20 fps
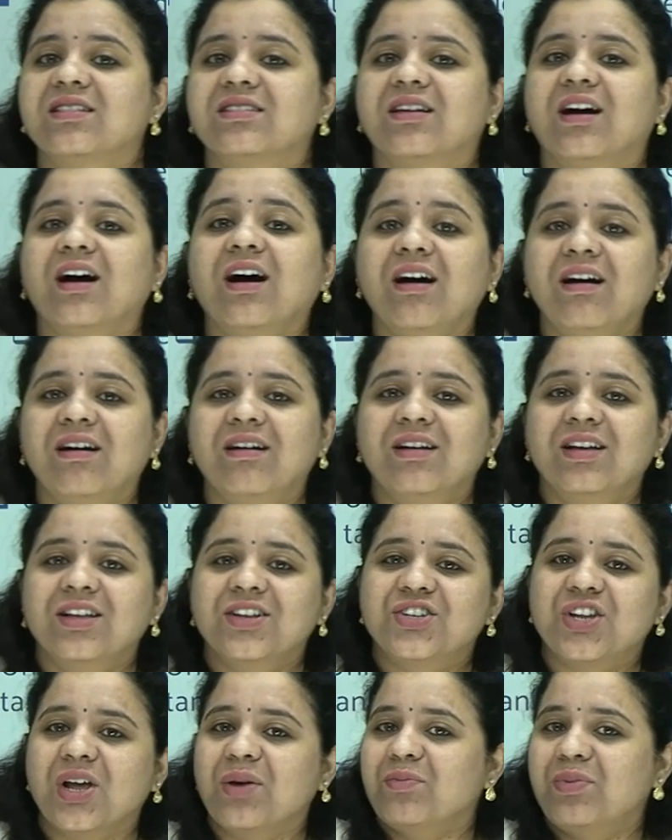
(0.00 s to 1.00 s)
in the
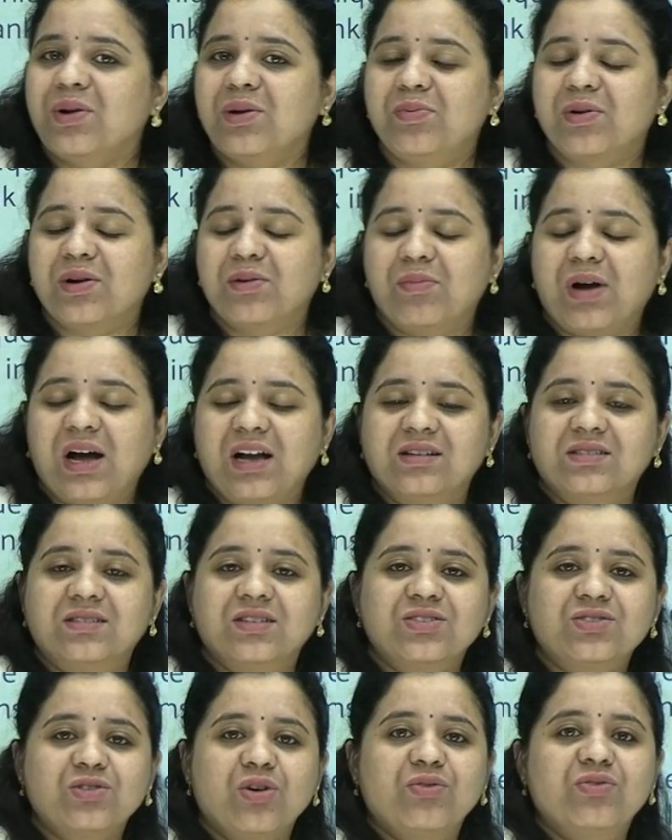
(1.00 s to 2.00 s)
temple
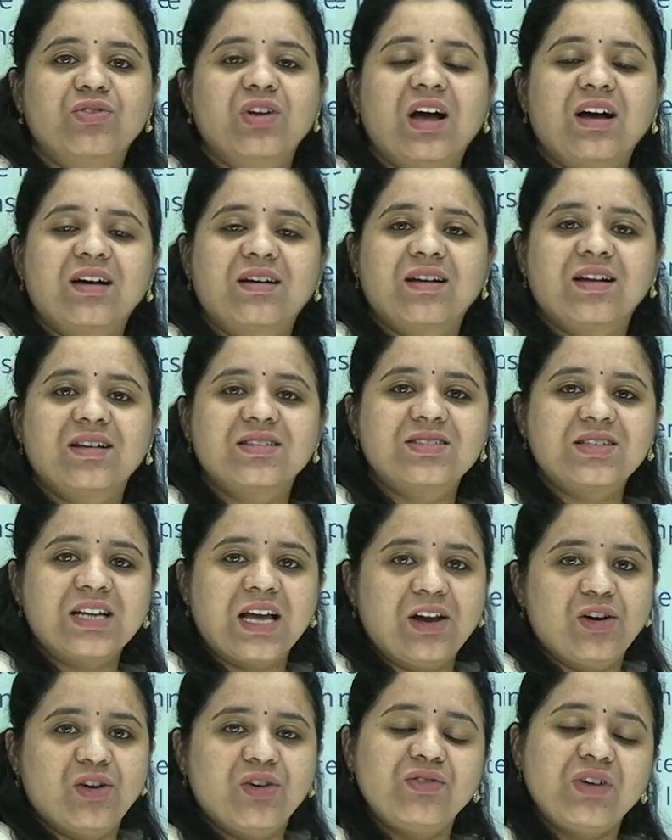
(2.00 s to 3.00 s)
premises of Nagara
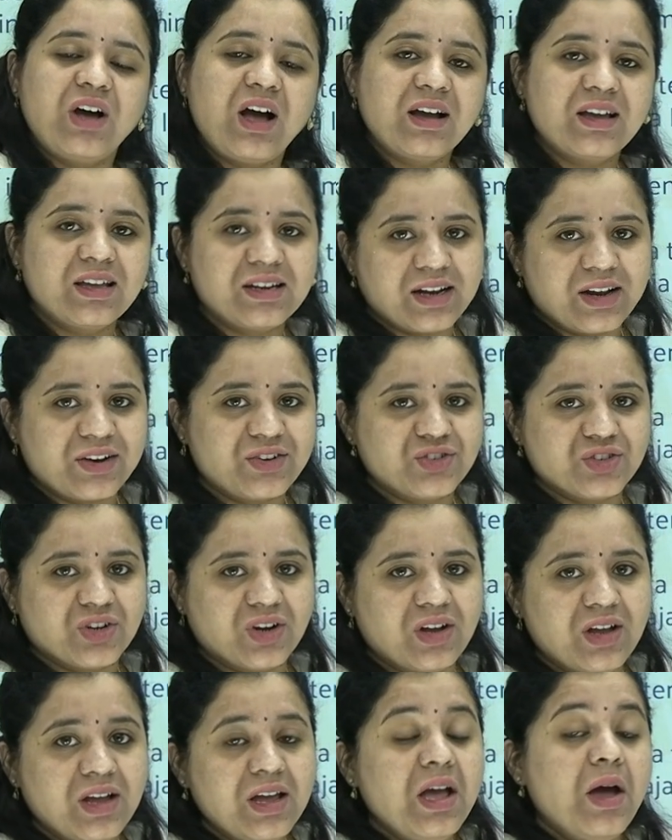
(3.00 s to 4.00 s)
style of architecture.
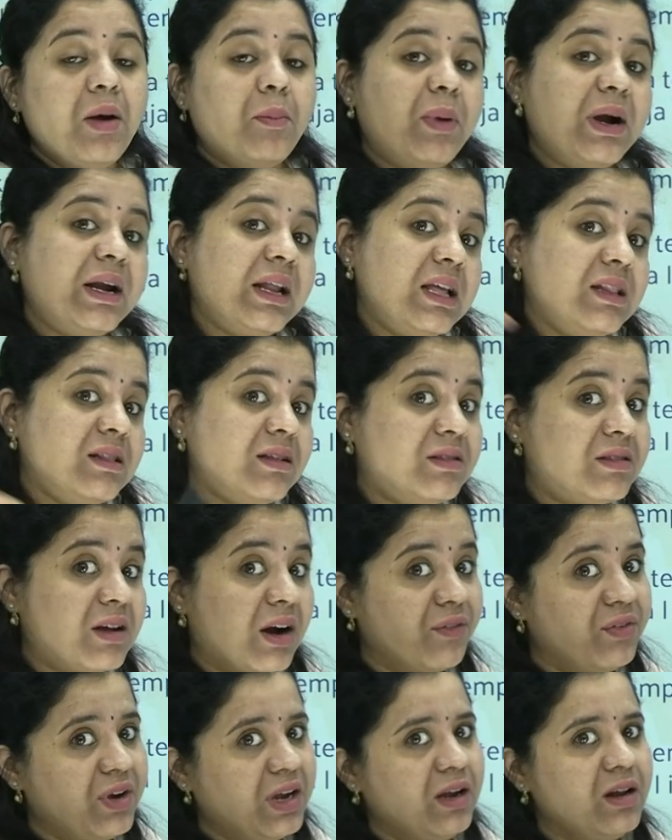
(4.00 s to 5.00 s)
But in the
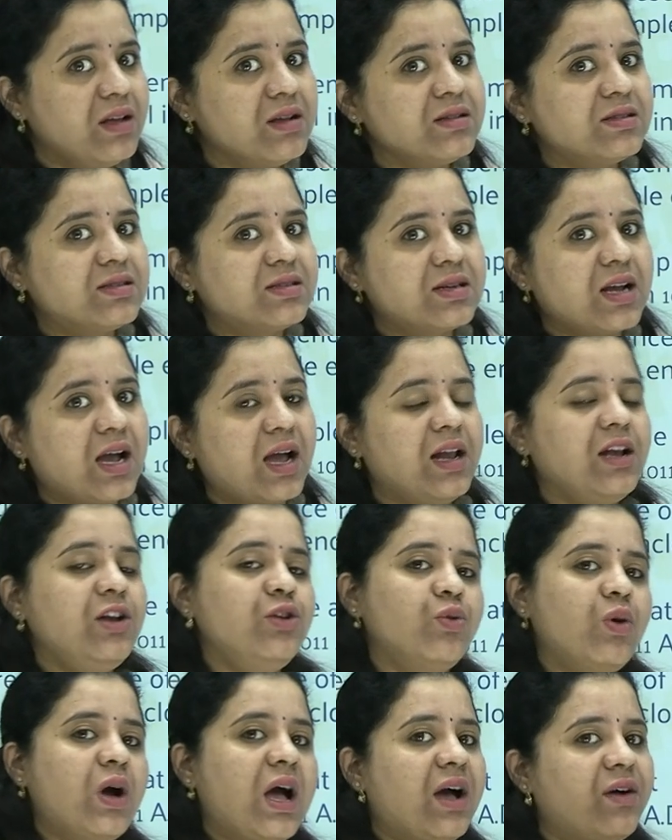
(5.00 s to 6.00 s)
Dravidian style,
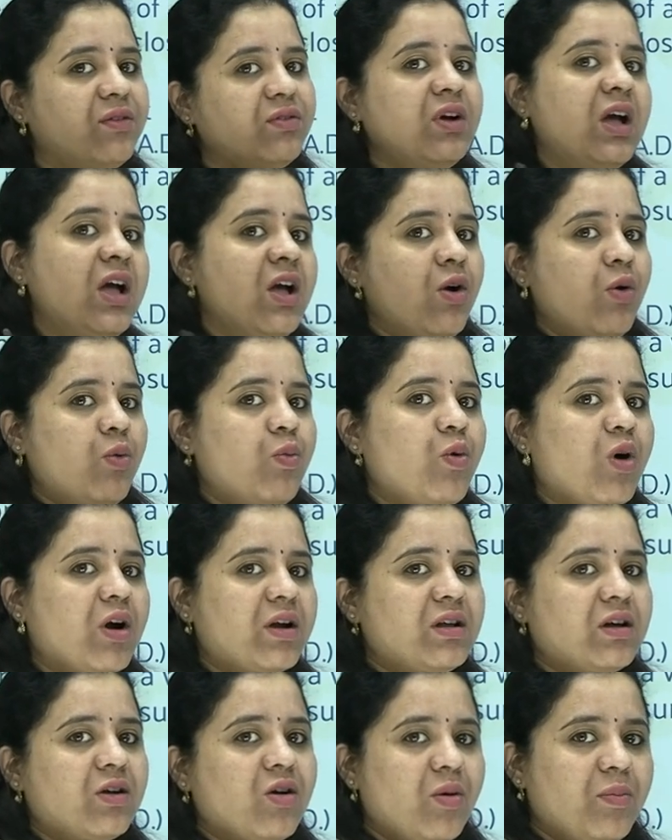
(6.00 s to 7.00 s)
you have
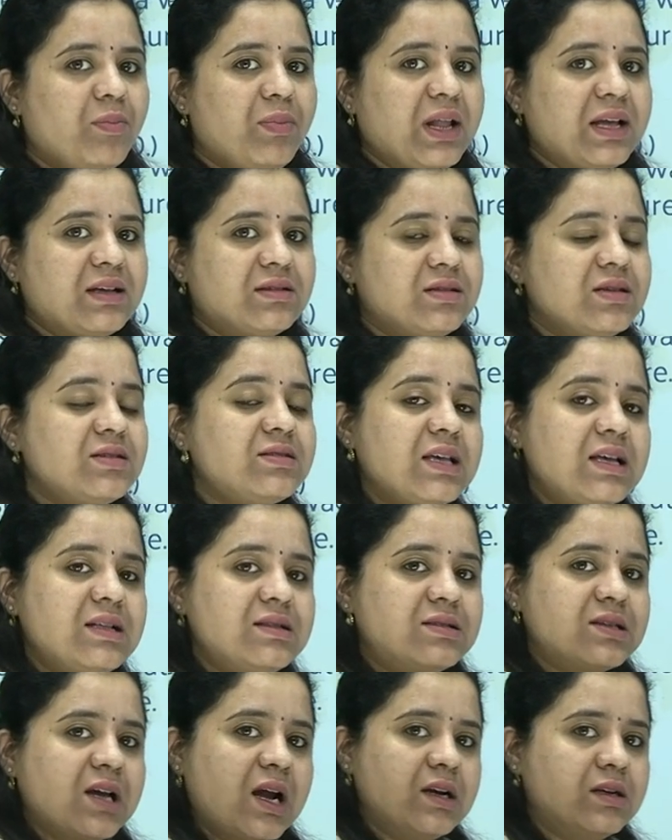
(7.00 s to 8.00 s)
water complexes
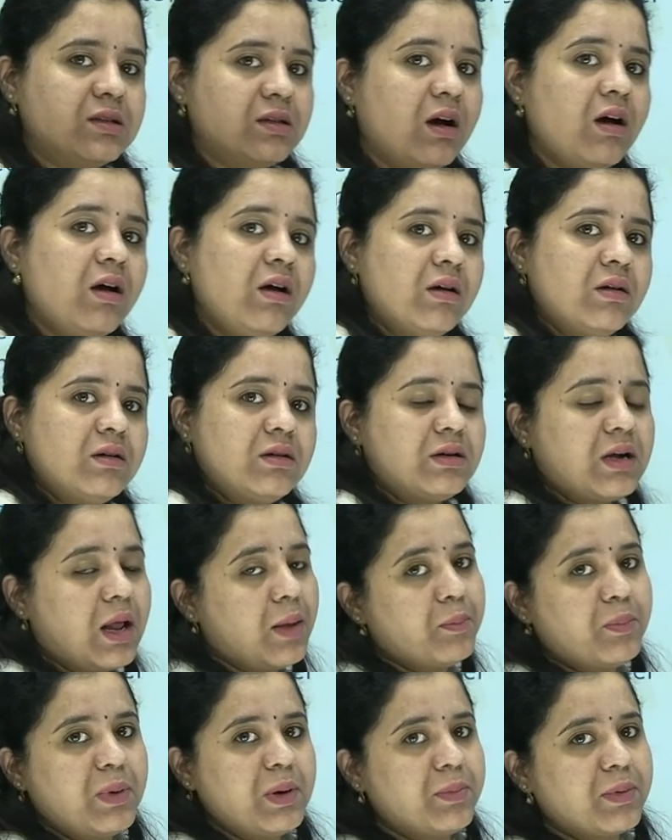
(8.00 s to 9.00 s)
inside the
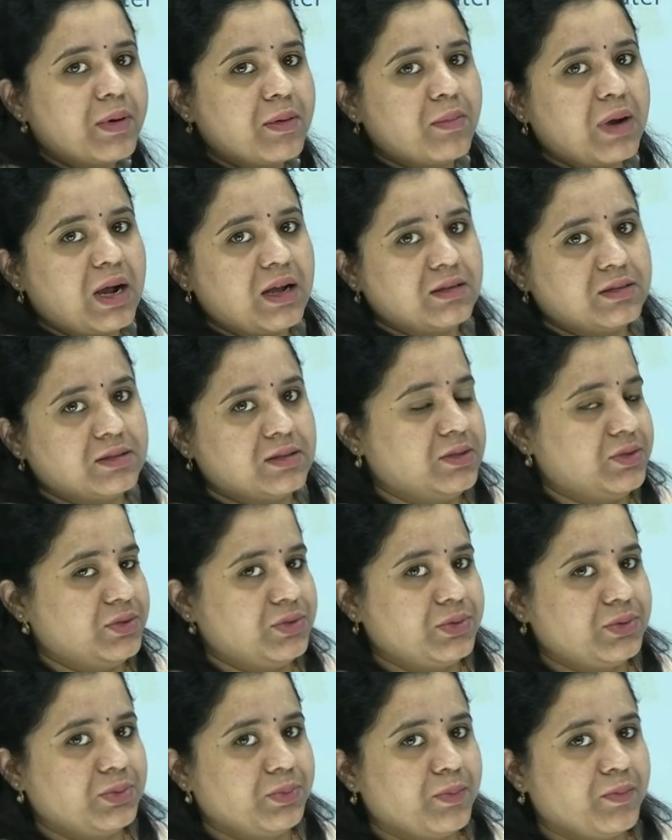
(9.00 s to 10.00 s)
temple
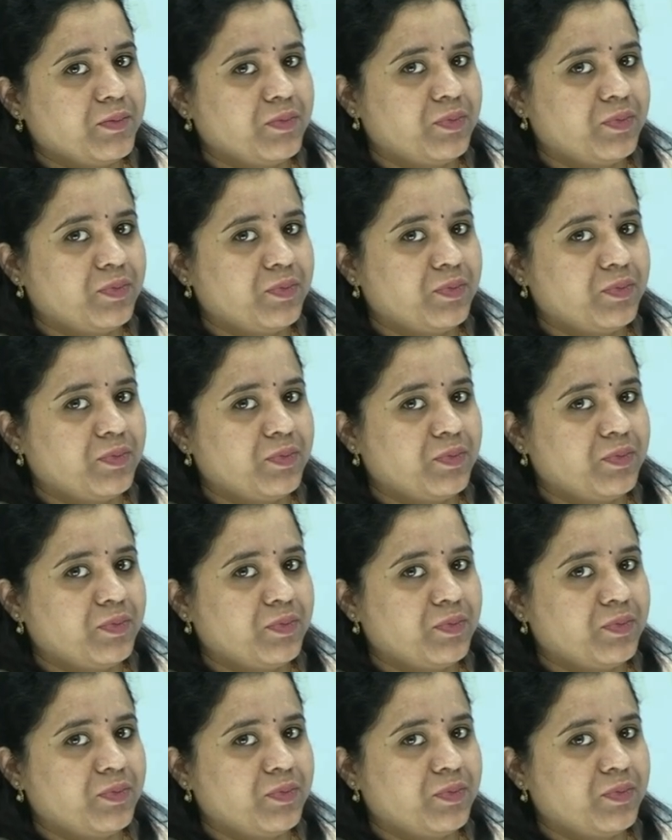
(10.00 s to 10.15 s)
premises.